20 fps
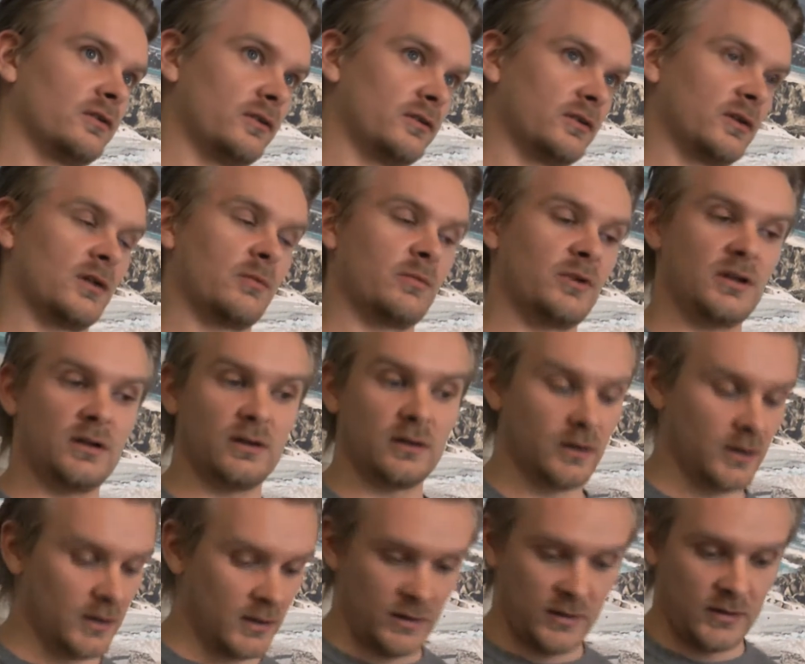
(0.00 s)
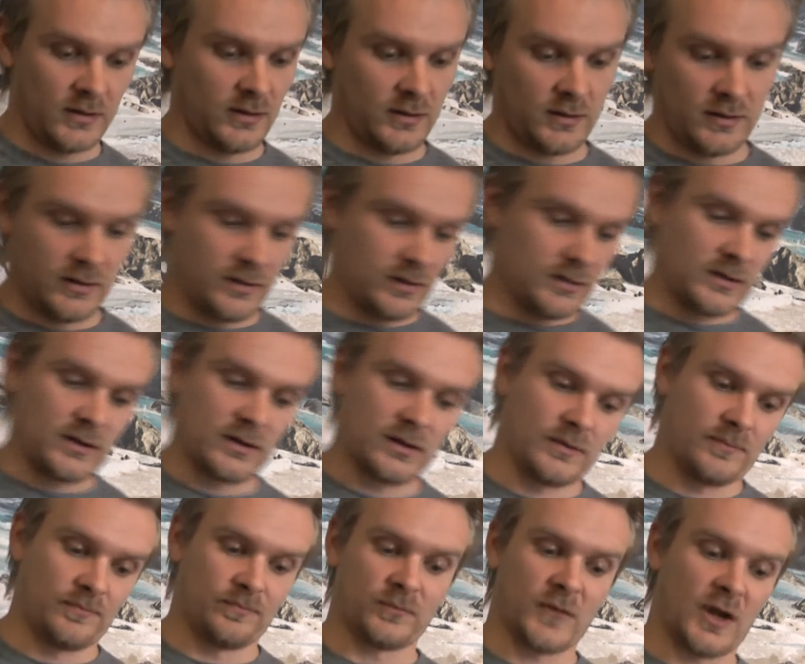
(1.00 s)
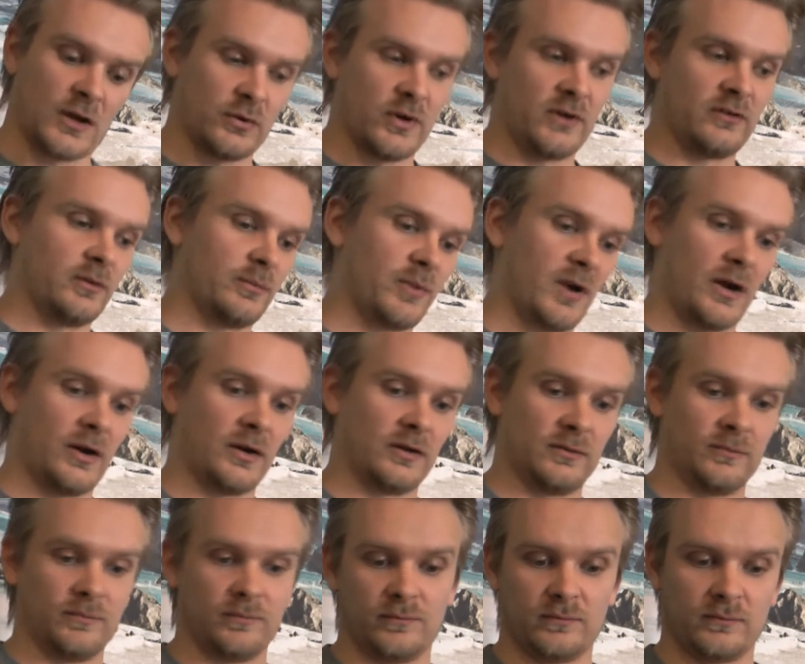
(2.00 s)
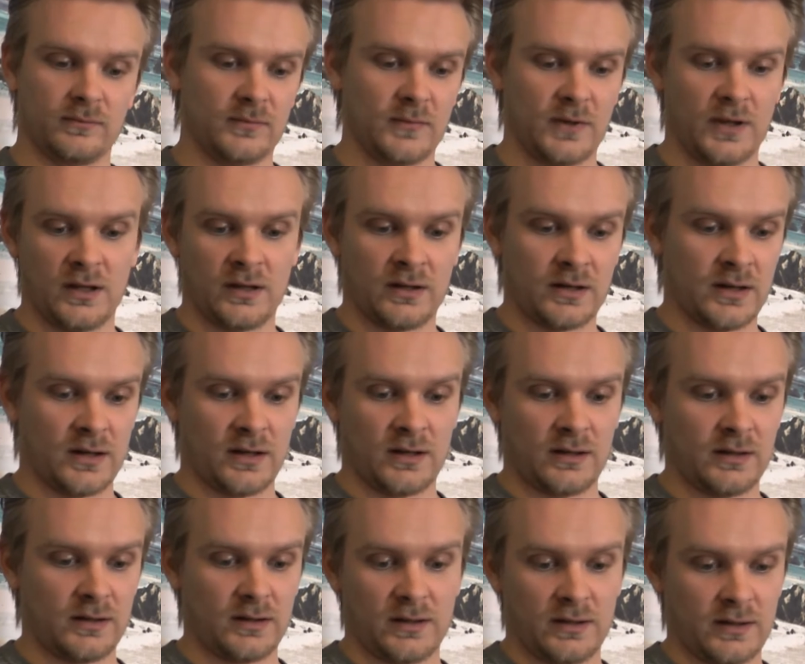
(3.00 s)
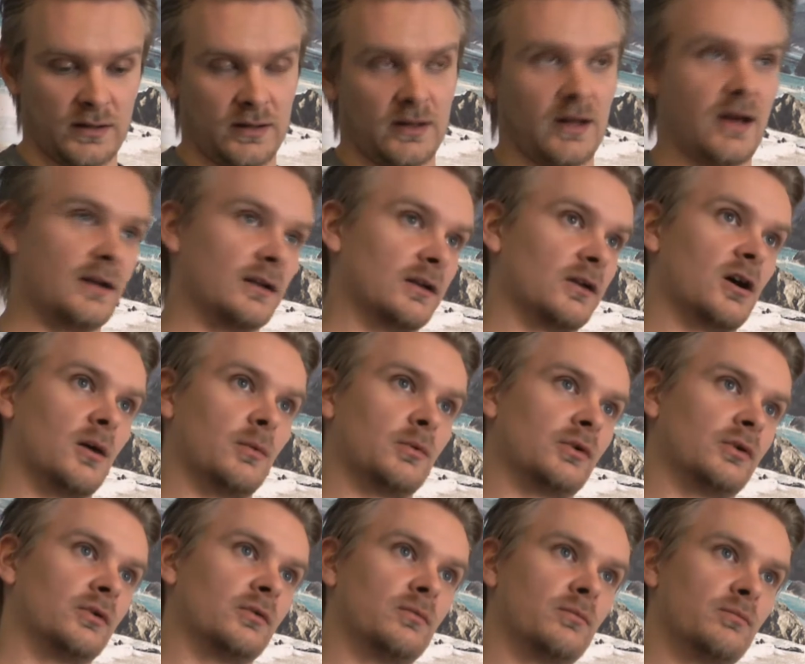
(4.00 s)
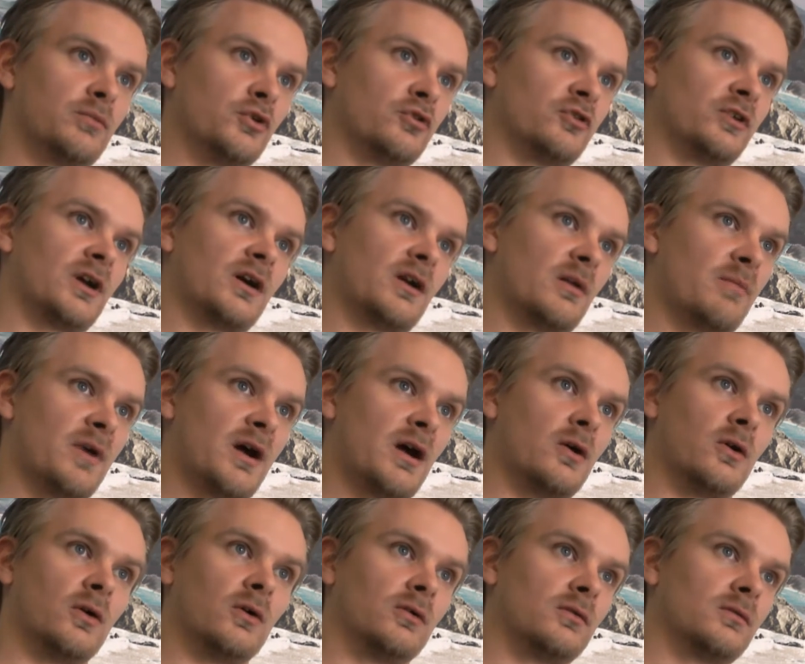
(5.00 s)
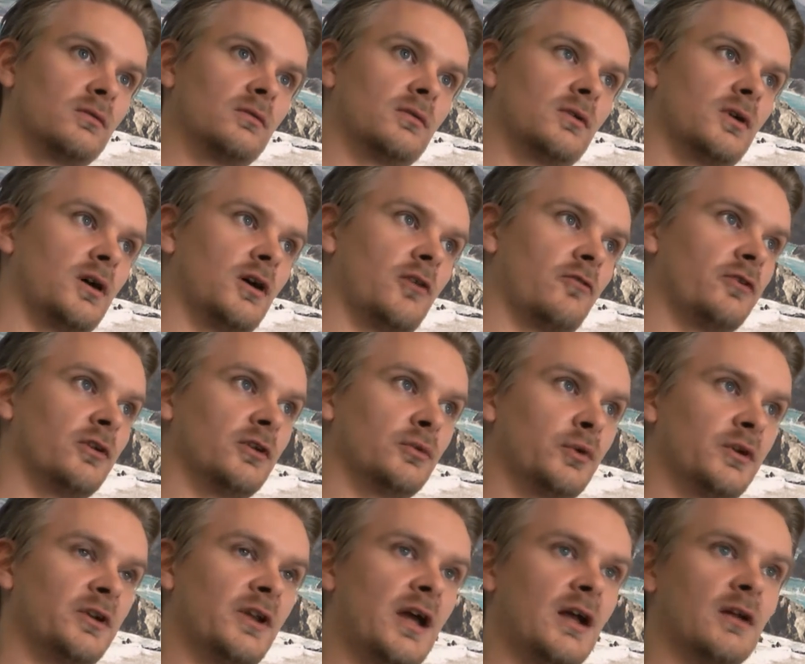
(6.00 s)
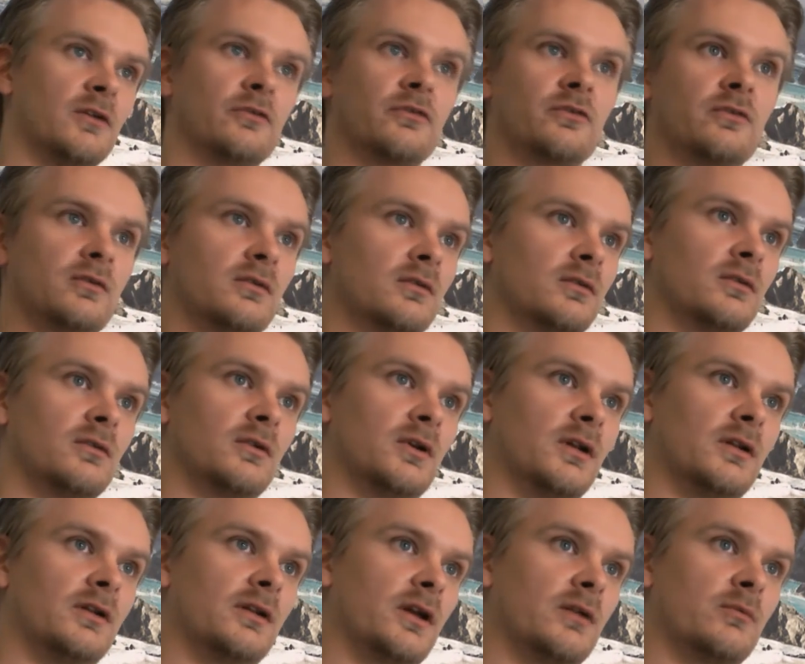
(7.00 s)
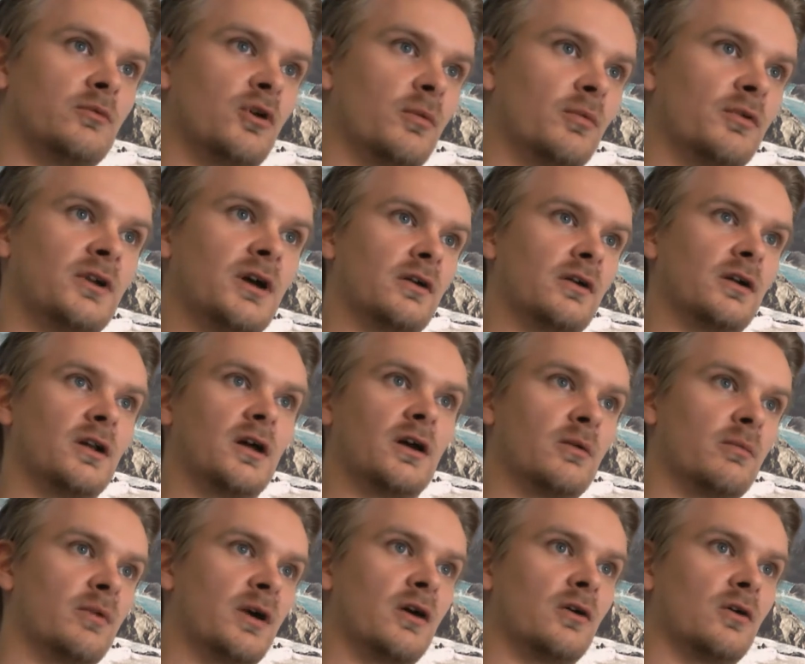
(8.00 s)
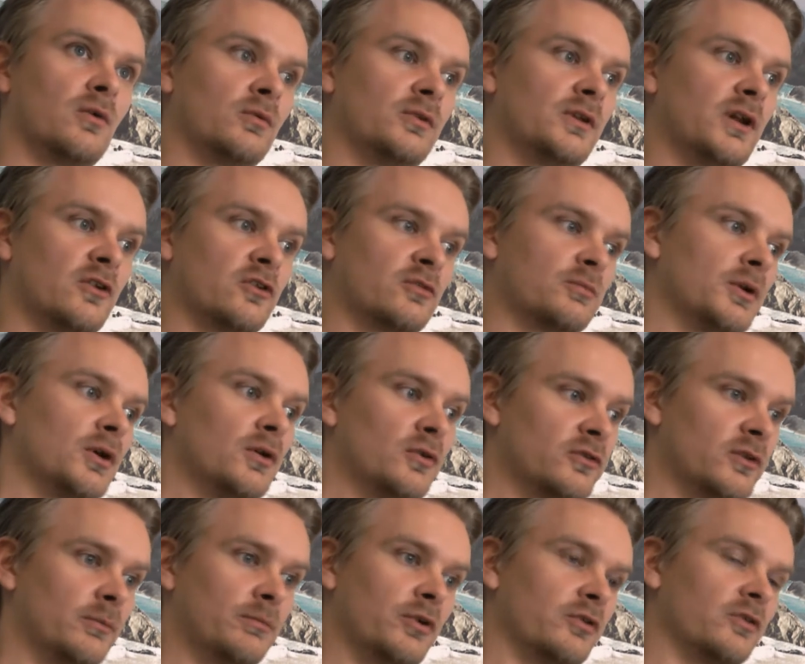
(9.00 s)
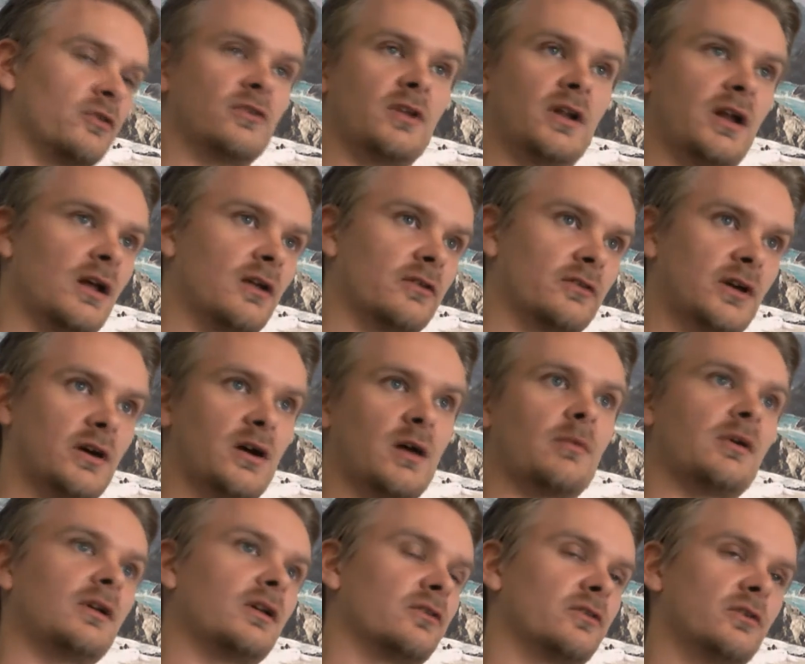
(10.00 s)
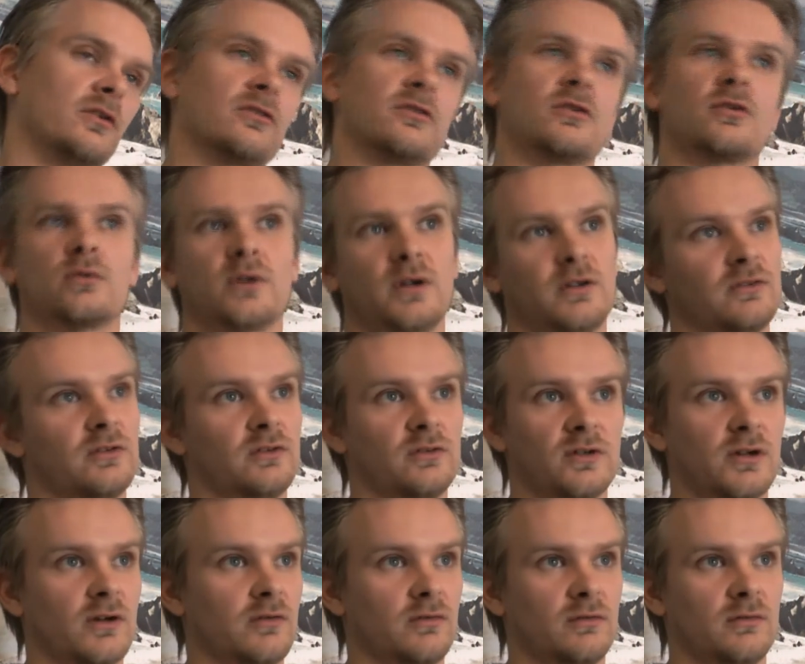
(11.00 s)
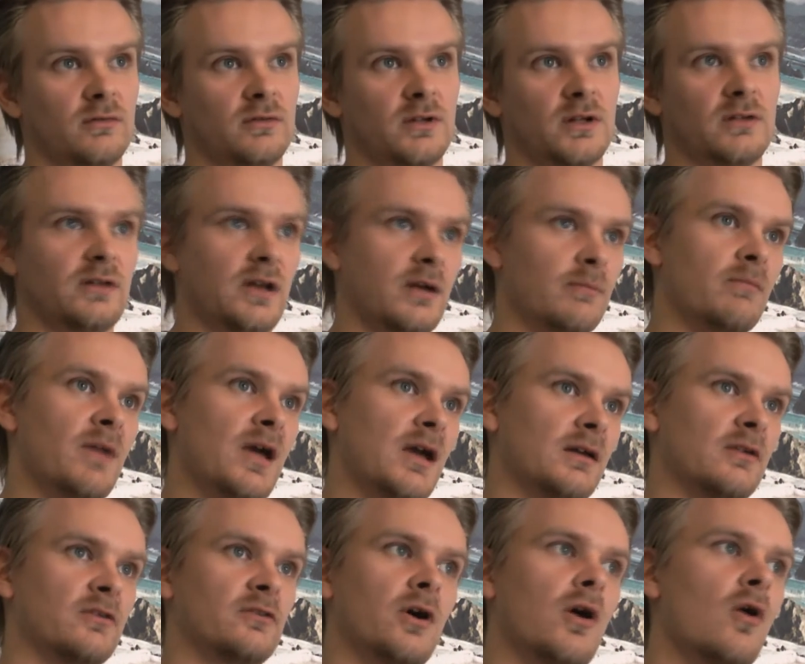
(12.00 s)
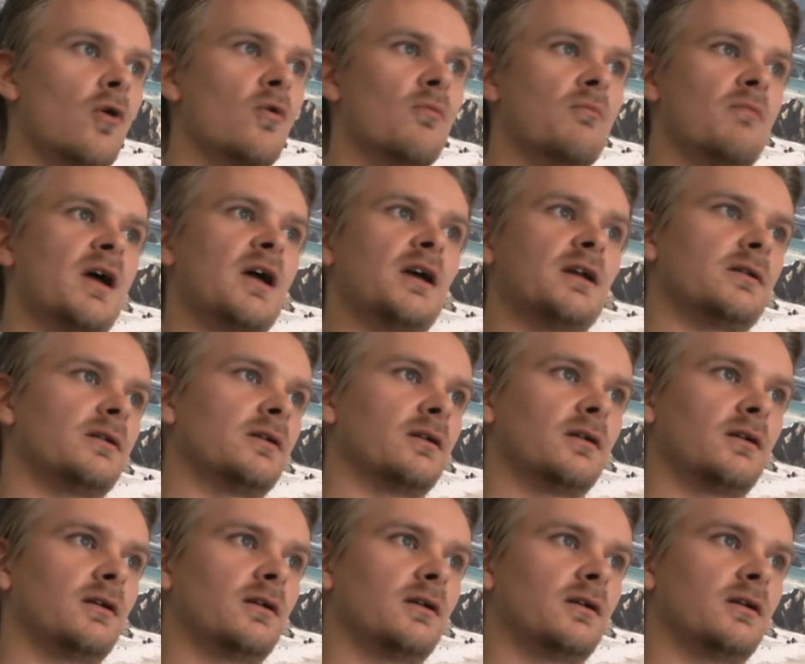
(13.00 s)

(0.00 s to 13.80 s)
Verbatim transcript: It's going to be a crazy pirate in a helicopter pushing out a barrel filled with nails, and then dropping another barrel that explodes that pushes the nails out. I mean, it's just crazy stuff that they make. It's homemade,